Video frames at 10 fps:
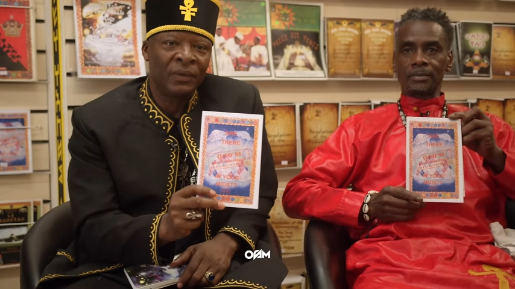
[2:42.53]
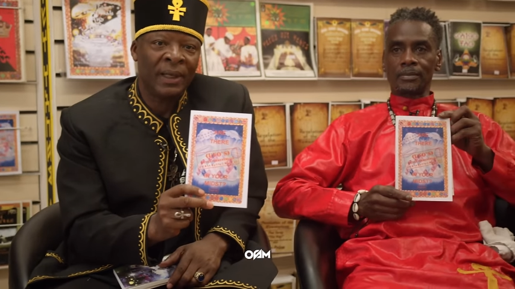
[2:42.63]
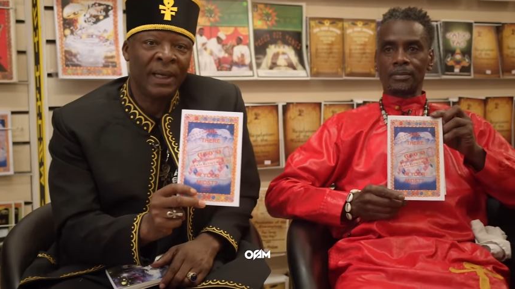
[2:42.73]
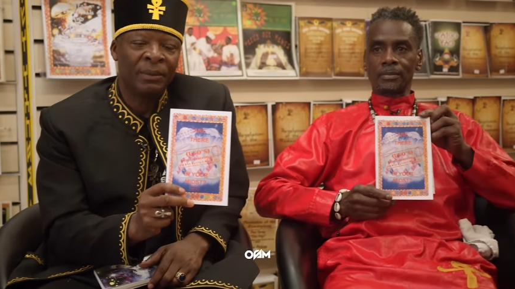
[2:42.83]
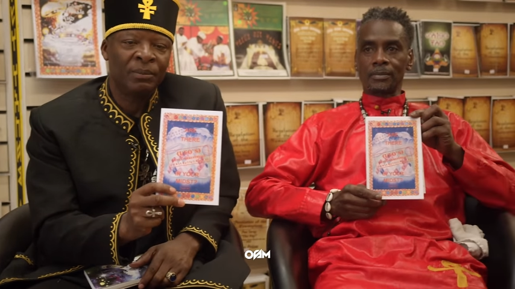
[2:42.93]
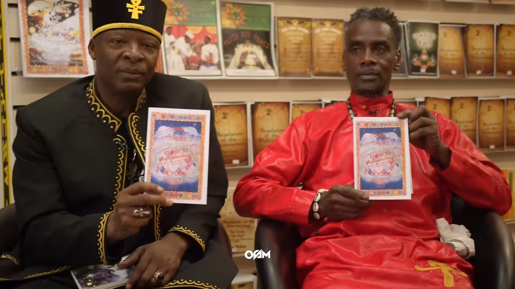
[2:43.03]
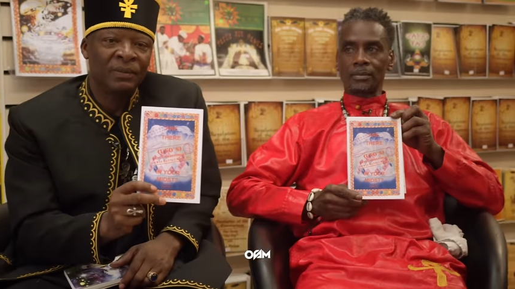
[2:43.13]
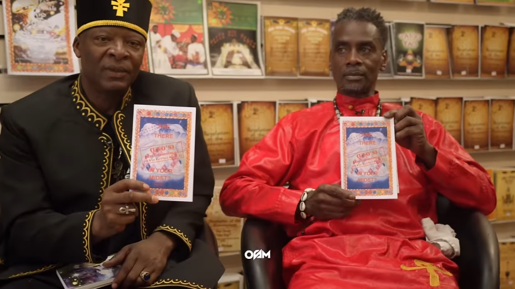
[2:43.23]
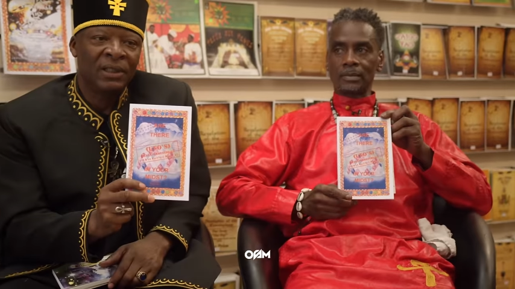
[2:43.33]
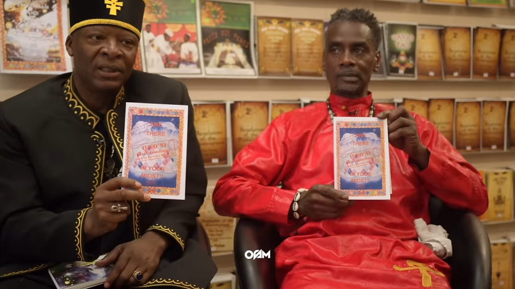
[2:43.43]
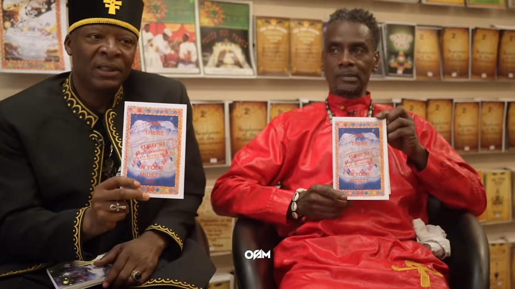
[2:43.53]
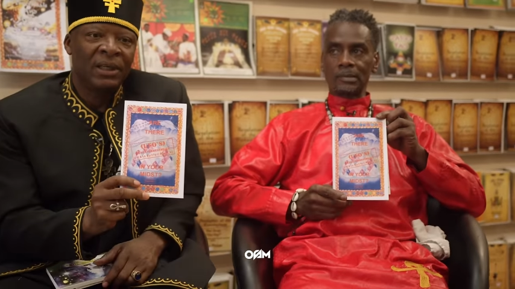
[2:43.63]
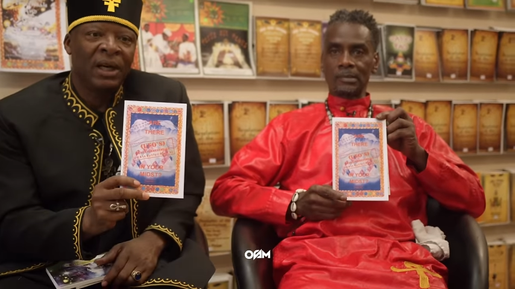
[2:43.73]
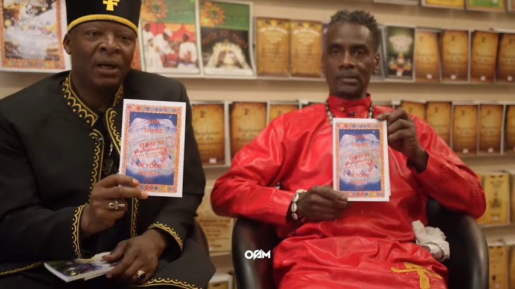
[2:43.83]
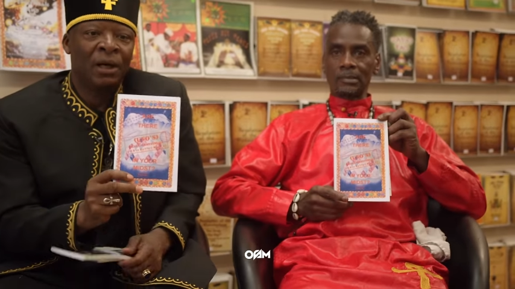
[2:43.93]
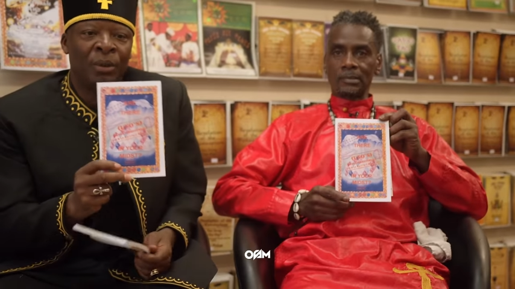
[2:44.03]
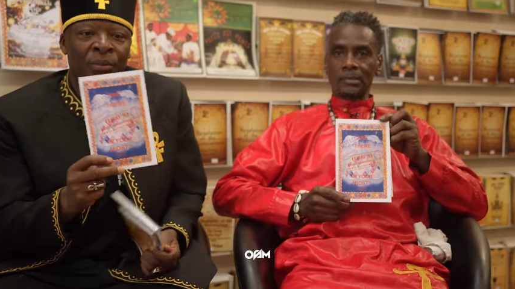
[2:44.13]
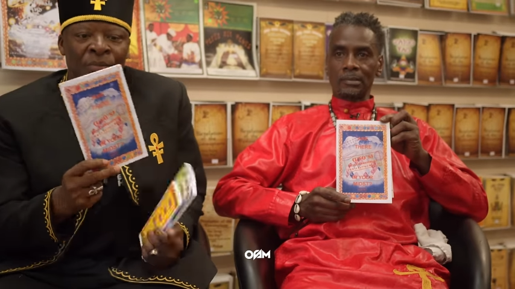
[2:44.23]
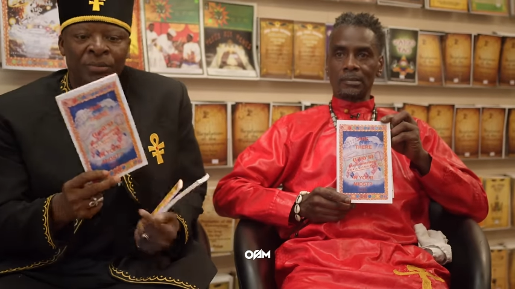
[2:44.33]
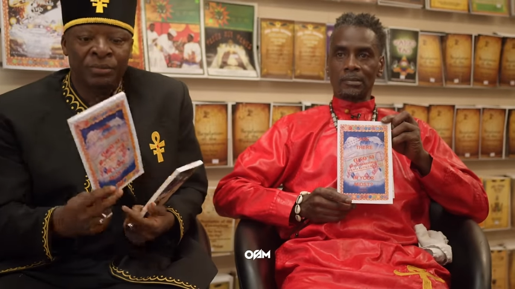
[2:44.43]
Speaker 1: right?
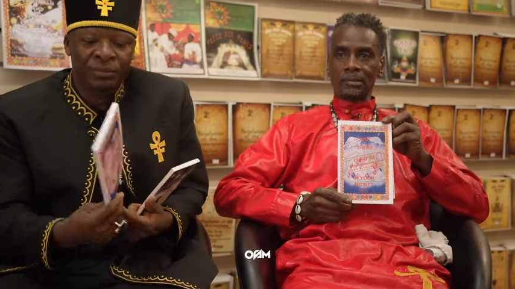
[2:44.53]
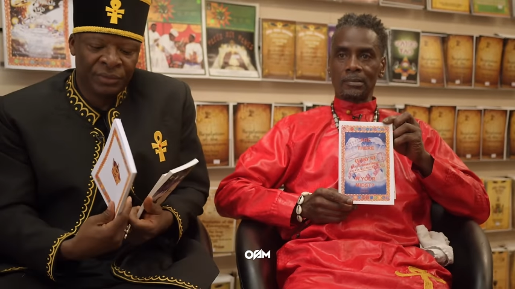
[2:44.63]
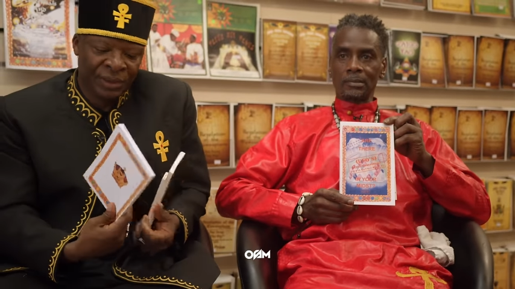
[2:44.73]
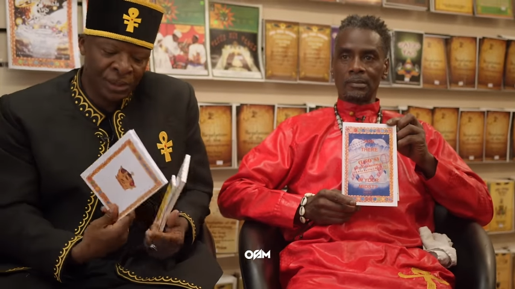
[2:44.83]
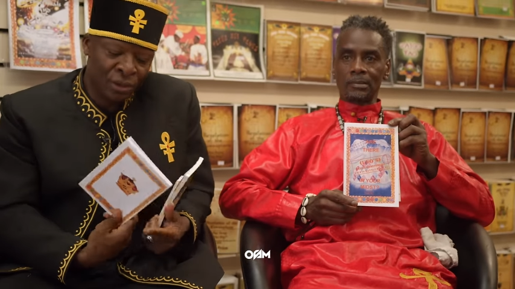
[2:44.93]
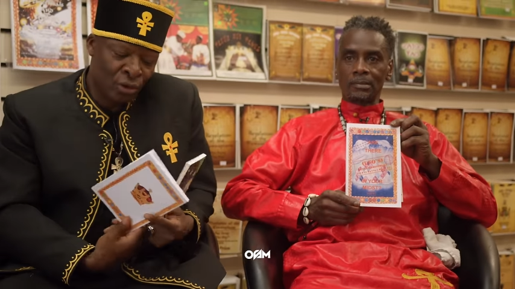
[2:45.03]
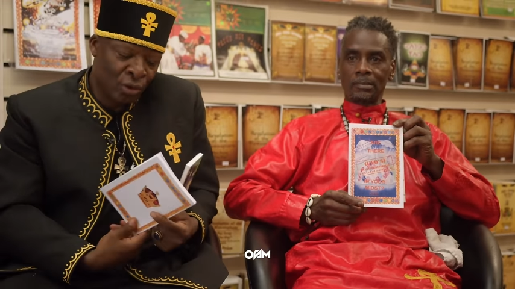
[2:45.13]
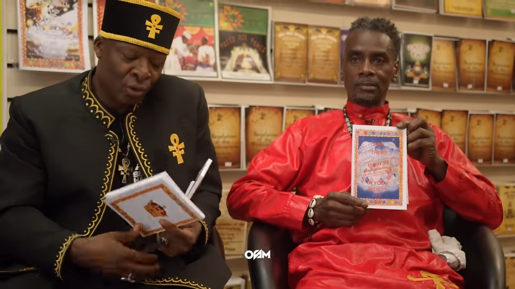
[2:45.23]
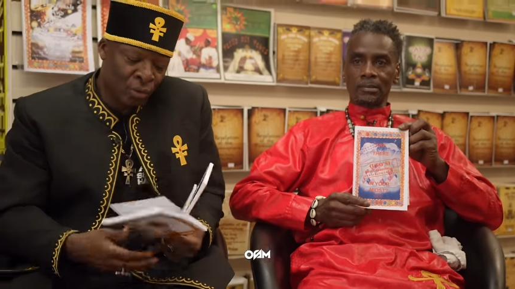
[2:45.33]
Um, this scroll